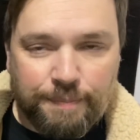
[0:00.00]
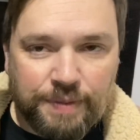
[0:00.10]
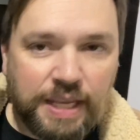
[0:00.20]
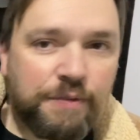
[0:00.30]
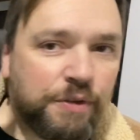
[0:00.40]

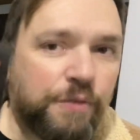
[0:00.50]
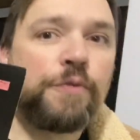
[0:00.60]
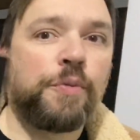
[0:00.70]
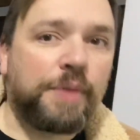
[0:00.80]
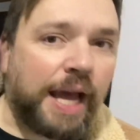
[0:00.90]
even
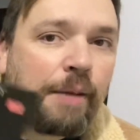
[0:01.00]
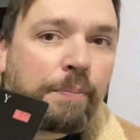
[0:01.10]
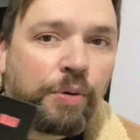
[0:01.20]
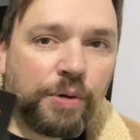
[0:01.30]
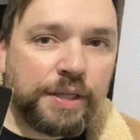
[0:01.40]
from that
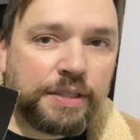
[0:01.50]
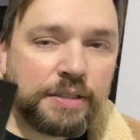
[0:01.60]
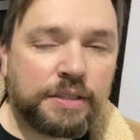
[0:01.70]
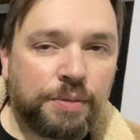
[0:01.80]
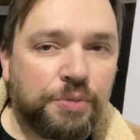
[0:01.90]

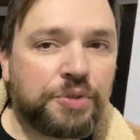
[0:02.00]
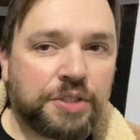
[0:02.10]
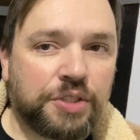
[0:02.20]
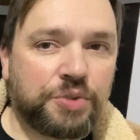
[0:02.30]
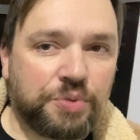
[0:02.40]
point, the music
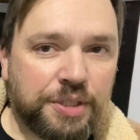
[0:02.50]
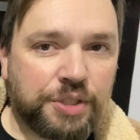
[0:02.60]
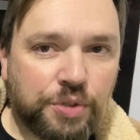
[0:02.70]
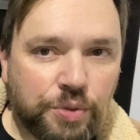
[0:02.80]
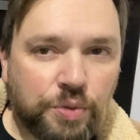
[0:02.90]
is really
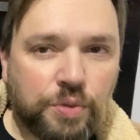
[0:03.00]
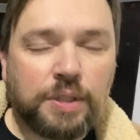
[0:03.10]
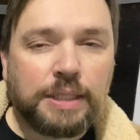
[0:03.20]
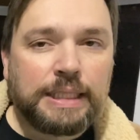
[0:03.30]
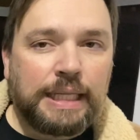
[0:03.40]
cool.
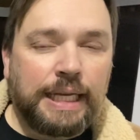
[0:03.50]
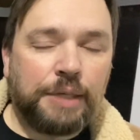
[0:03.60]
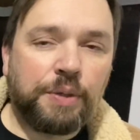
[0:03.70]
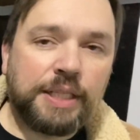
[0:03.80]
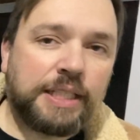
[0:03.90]
He
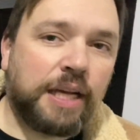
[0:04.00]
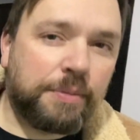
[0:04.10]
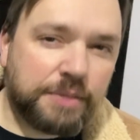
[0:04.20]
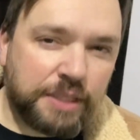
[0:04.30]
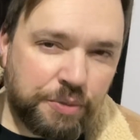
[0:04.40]

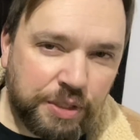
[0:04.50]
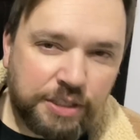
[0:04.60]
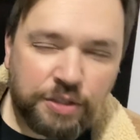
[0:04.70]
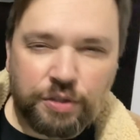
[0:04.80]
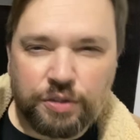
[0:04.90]
really
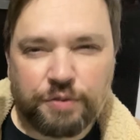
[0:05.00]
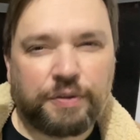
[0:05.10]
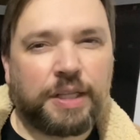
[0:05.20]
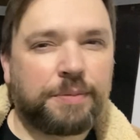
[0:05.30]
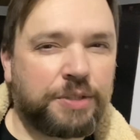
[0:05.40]
sort of
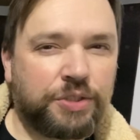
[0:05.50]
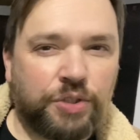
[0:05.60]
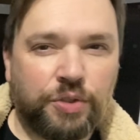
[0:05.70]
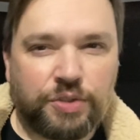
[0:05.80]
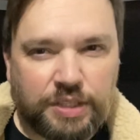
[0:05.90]
develops his
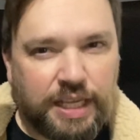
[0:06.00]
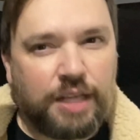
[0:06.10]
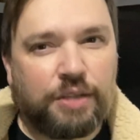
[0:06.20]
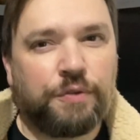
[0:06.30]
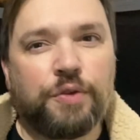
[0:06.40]
own
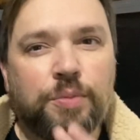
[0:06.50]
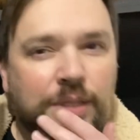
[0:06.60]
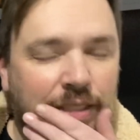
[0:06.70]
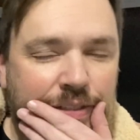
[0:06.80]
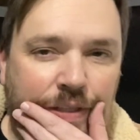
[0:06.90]
sound a
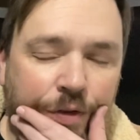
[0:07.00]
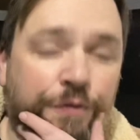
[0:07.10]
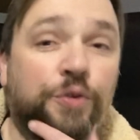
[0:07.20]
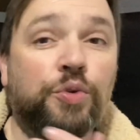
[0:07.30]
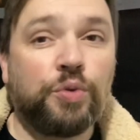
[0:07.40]

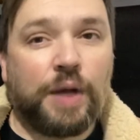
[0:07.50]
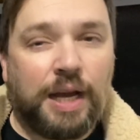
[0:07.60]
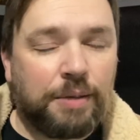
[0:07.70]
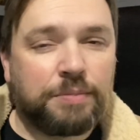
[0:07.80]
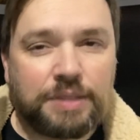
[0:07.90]
few
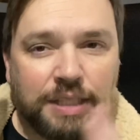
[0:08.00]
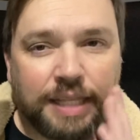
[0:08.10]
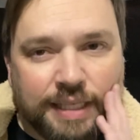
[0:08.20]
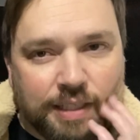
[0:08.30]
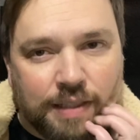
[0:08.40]
albums
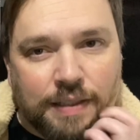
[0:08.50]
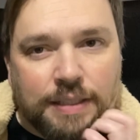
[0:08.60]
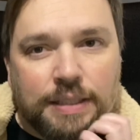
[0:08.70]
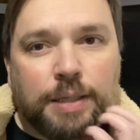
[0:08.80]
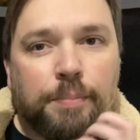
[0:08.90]
later,
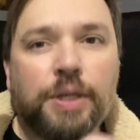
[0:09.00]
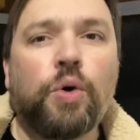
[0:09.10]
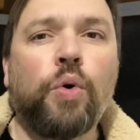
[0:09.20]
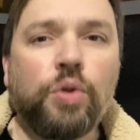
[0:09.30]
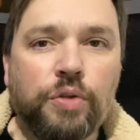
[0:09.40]
but
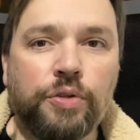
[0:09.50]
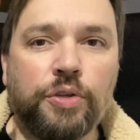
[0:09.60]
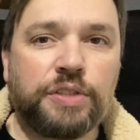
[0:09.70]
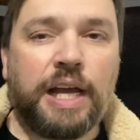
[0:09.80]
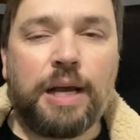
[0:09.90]
all of
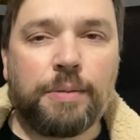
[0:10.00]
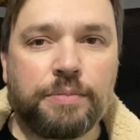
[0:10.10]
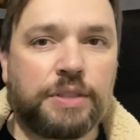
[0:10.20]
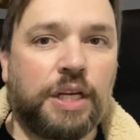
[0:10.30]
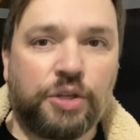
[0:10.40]
those
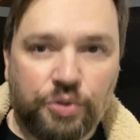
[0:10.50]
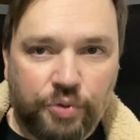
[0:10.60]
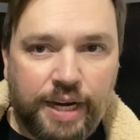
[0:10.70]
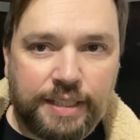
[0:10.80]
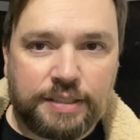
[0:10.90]
albums are
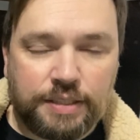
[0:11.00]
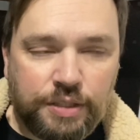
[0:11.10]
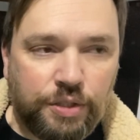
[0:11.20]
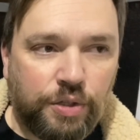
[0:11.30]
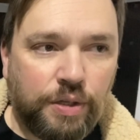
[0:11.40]
great, you
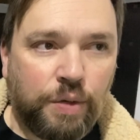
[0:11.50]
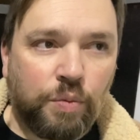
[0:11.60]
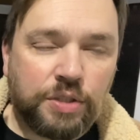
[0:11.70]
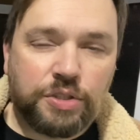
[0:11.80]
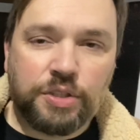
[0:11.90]
know. And
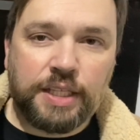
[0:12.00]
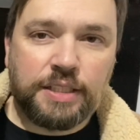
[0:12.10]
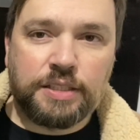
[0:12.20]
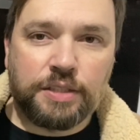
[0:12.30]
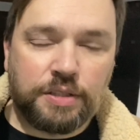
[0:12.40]
once you get
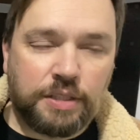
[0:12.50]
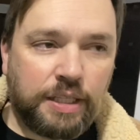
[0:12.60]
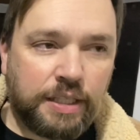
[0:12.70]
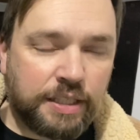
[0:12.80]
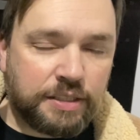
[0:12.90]
into,
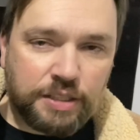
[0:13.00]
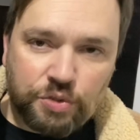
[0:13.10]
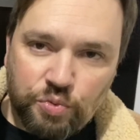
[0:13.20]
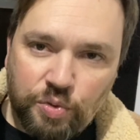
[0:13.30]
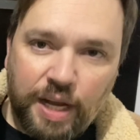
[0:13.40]
there's this
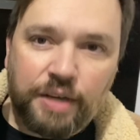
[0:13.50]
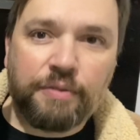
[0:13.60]
run of